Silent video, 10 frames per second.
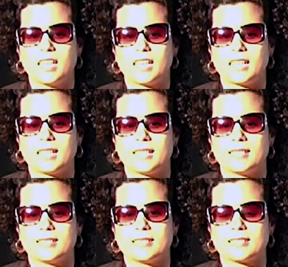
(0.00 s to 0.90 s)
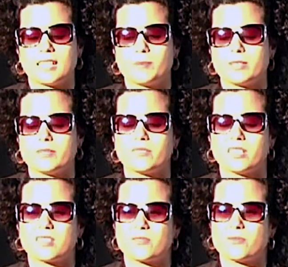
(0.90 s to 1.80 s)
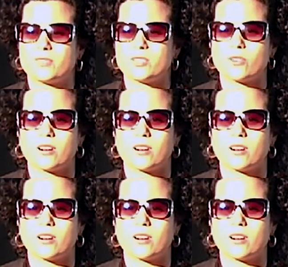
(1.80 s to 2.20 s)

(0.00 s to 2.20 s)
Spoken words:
And I believe that video